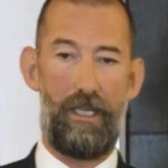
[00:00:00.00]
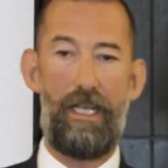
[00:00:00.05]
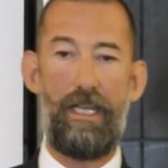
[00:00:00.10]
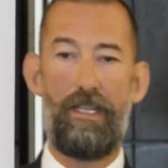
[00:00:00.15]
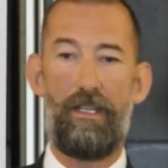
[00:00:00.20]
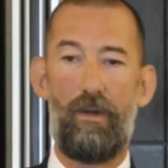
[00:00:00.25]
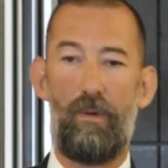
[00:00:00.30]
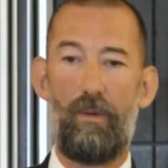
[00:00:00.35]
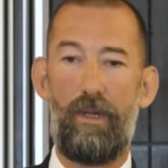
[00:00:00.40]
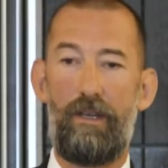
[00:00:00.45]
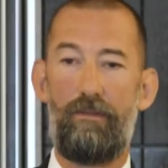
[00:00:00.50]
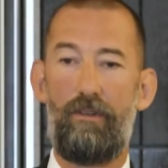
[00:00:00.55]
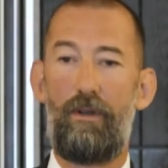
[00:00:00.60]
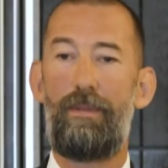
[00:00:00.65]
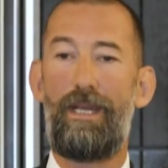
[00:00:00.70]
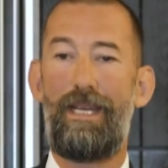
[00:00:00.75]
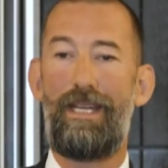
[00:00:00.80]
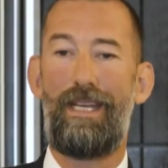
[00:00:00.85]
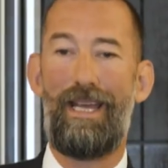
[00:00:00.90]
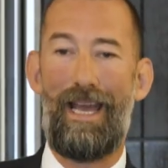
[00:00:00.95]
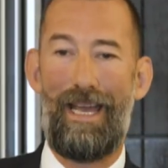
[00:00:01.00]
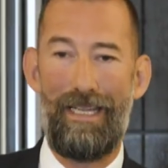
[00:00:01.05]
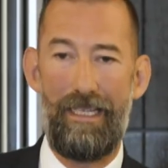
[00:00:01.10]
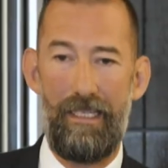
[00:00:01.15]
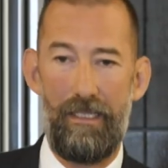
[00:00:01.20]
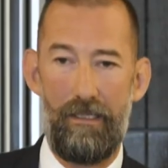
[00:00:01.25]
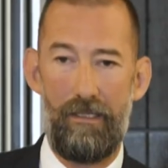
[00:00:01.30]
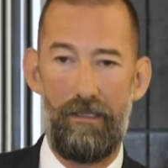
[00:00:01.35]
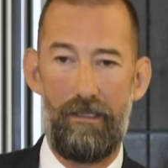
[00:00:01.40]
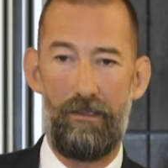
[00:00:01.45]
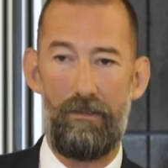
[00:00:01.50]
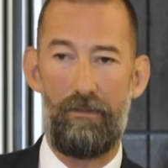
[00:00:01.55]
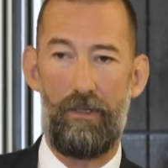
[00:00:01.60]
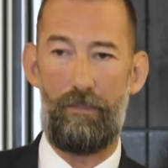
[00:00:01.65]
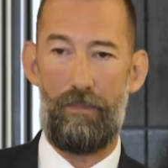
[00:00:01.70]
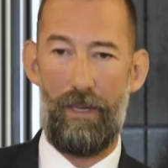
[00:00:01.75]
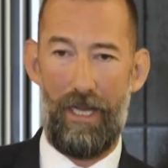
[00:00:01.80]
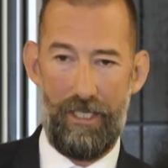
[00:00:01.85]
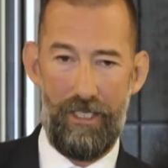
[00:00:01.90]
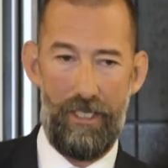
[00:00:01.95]
Either we remediate, we
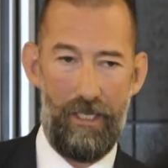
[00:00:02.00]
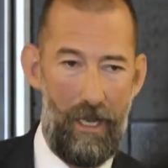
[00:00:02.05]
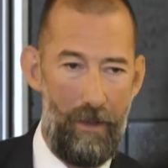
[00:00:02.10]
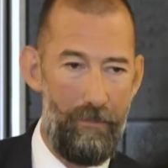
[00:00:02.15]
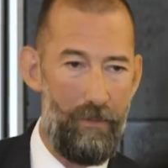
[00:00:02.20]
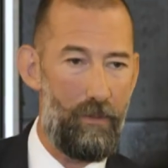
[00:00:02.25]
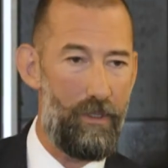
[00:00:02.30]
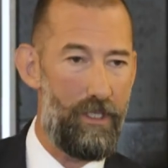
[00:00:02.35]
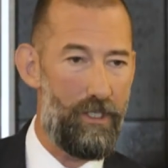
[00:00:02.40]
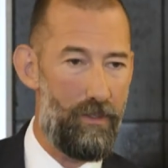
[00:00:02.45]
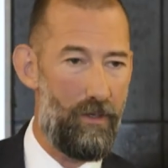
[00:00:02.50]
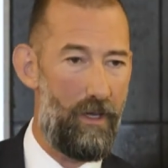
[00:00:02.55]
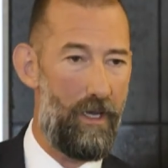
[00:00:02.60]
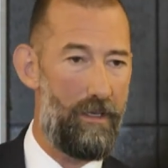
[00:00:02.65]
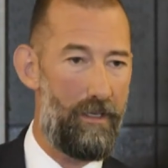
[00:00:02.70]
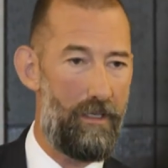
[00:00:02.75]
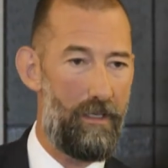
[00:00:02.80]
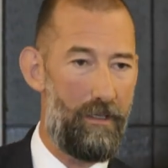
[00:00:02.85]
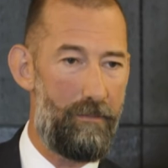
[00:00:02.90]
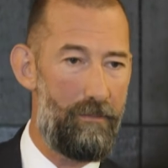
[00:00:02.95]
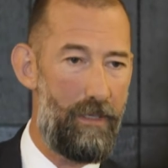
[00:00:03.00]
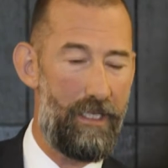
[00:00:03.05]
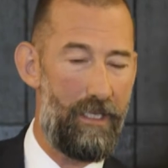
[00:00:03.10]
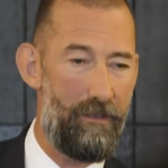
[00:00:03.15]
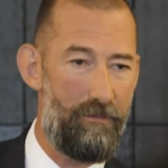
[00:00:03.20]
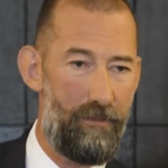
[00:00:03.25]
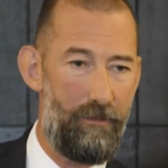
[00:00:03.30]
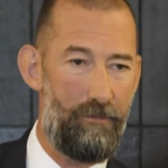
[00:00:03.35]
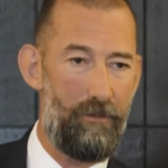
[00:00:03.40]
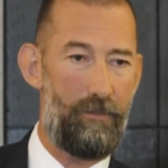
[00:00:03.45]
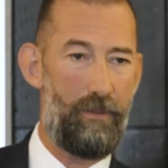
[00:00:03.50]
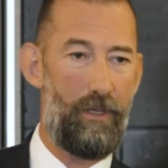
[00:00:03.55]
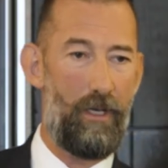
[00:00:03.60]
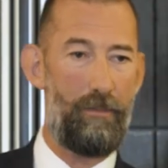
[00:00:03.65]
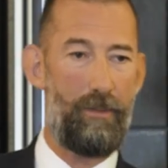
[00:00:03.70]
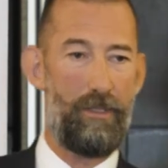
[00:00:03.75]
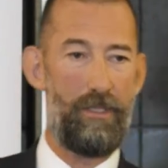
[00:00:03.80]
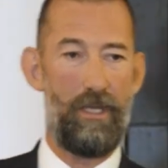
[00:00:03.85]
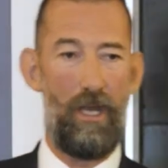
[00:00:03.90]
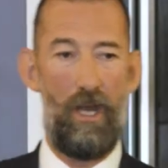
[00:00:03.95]
patch it up and we try and make it fit for
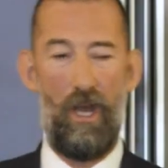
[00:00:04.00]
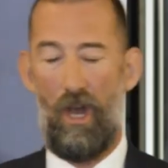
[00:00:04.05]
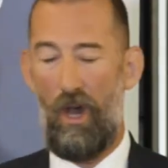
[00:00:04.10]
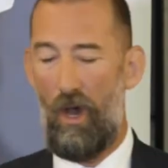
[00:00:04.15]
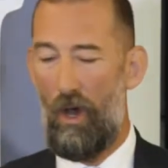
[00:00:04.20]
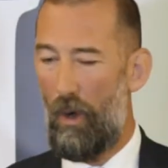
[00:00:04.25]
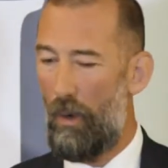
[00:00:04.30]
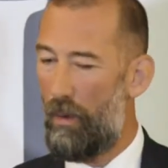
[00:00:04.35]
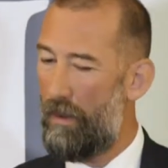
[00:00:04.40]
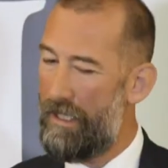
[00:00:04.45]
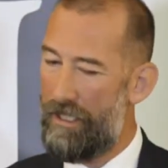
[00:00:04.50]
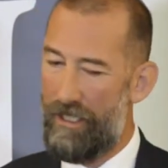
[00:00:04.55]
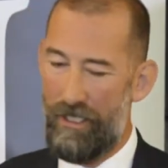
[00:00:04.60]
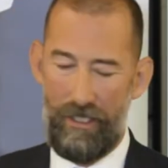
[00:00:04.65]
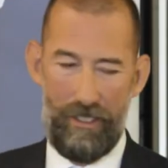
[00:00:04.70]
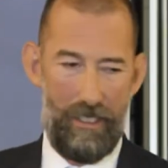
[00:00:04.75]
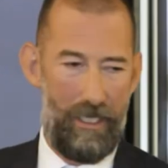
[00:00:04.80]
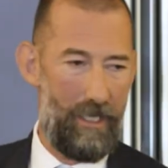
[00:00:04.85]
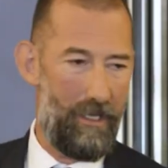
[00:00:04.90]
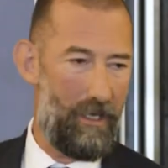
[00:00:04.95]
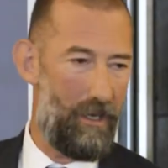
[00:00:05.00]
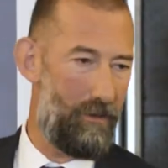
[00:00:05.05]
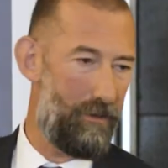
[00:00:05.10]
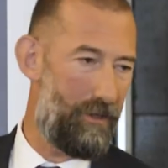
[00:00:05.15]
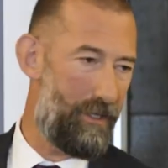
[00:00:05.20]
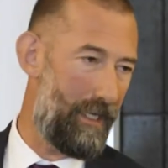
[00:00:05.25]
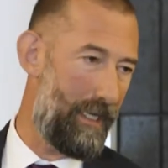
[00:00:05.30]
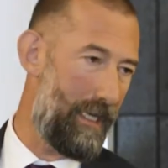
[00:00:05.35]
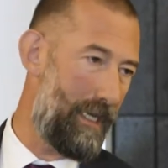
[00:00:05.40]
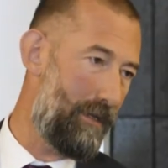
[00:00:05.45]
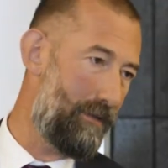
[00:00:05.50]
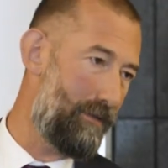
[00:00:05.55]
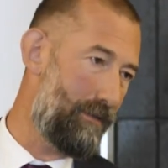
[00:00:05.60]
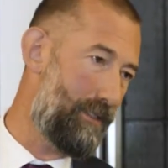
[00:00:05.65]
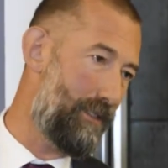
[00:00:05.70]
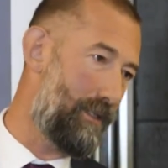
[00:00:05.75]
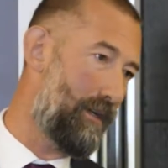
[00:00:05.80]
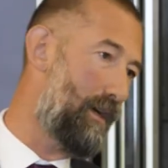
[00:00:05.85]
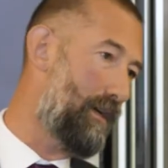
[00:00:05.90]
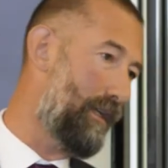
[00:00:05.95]
purpose, or we just tear the whole thing out and
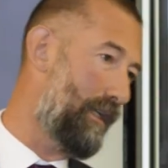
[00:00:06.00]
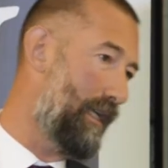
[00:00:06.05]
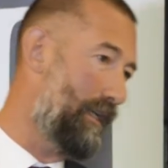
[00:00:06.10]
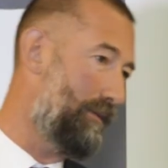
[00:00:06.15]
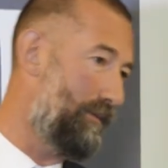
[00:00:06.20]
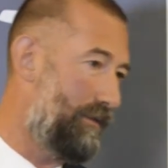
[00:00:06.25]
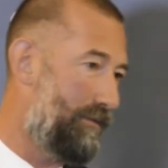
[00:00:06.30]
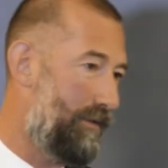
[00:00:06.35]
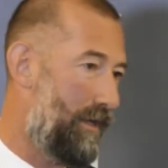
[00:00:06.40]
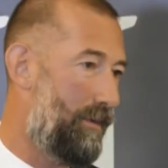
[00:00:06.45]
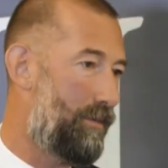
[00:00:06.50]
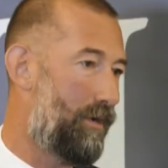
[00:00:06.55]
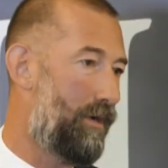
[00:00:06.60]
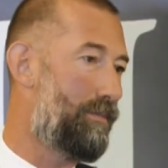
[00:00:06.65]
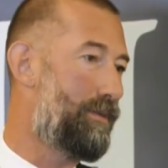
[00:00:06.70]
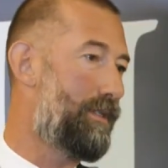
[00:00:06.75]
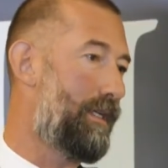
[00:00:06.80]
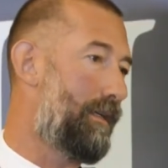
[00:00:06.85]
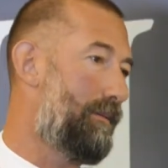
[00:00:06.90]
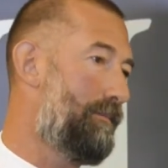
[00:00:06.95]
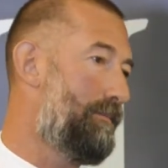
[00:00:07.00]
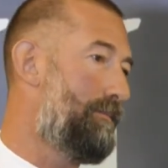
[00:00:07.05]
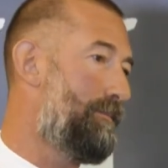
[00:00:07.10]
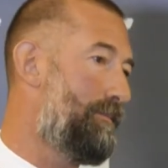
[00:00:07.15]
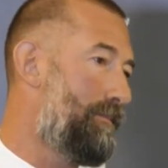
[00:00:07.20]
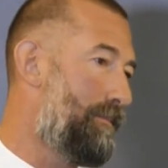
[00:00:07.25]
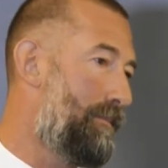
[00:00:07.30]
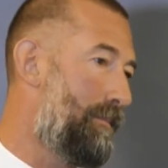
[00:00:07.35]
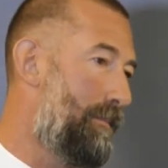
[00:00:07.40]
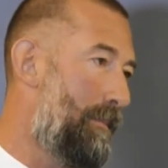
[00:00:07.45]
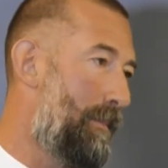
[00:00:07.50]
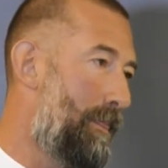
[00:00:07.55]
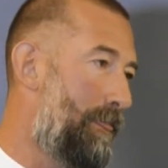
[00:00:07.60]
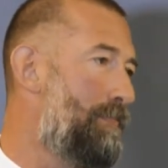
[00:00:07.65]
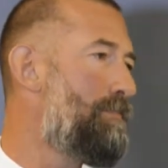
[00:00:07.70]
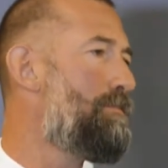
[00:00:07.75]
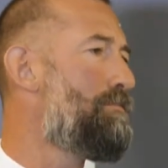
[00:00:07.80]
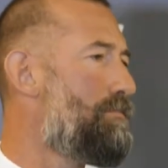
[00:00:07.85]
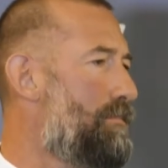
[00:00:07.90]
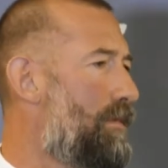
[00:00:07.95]
start again with fibre optic.
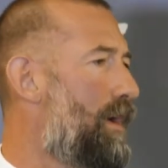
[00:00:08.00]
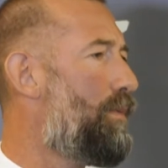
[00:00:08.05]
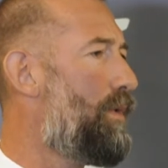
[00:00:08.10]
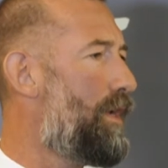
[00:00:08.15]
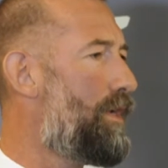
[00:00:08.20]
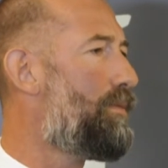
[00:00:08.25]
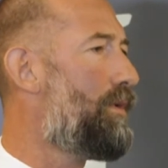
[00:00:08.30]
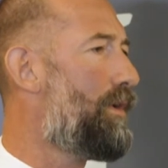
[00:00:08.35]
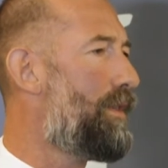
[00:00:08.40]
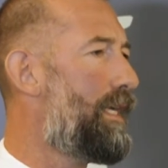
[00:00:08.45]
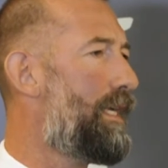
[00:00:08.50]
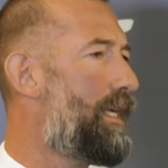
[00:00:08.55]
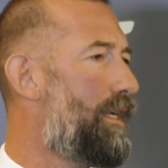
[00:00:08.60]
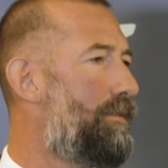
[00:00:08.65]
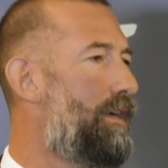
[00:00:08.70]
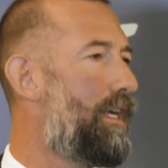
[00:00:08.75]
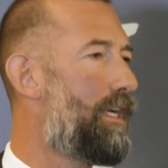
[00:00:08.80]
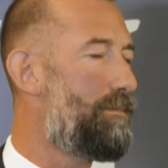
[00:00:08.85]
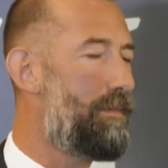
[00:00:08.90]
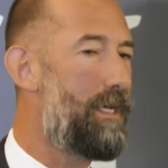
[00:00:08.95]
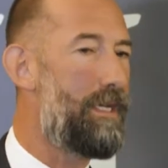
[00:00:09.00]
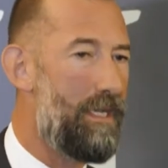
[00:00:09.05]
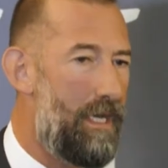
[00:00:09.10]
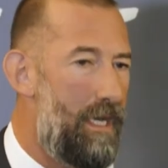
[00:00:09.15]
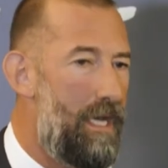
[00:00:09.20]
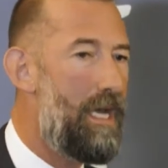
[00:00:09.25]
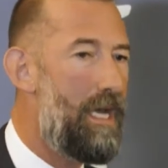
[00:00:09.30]
I wonder what they're going to recommend.